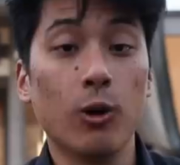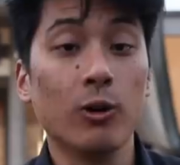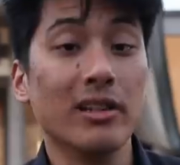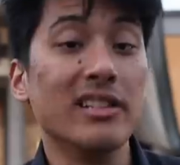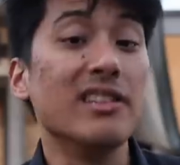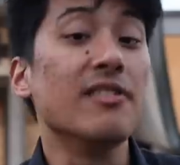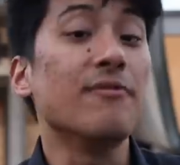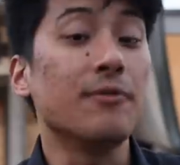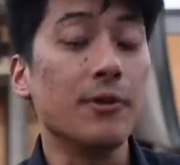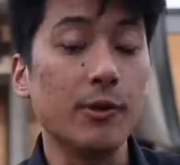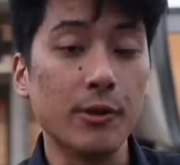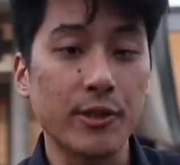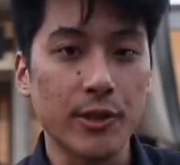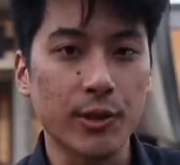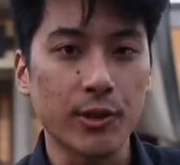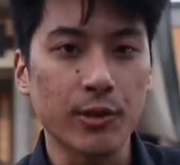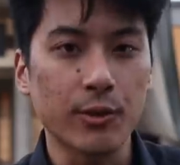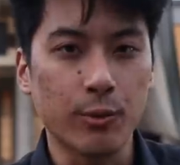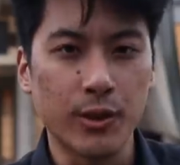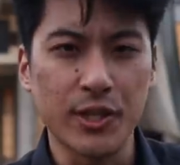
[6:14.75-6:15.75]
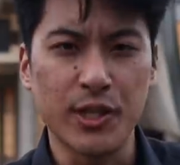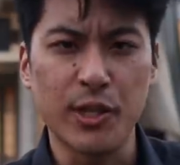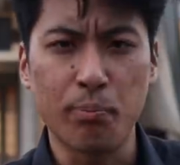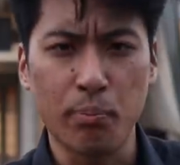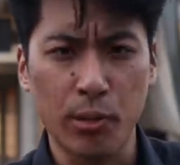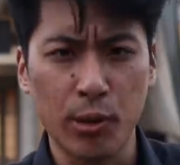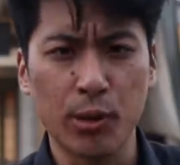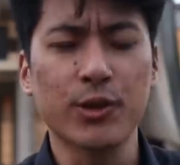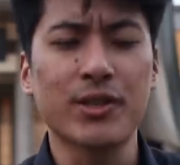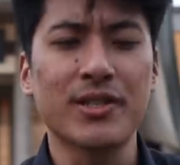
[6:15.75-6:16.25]
Or in the future, would you
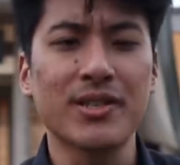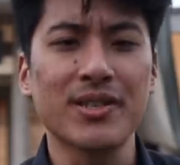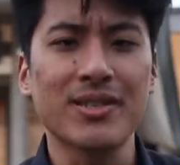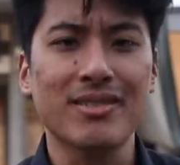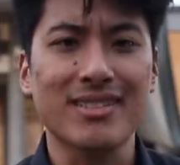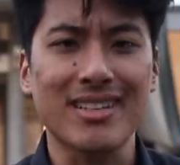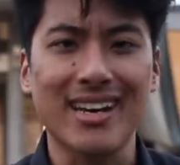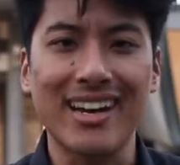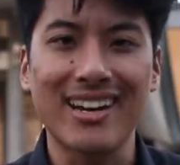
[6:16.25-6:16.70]
purchase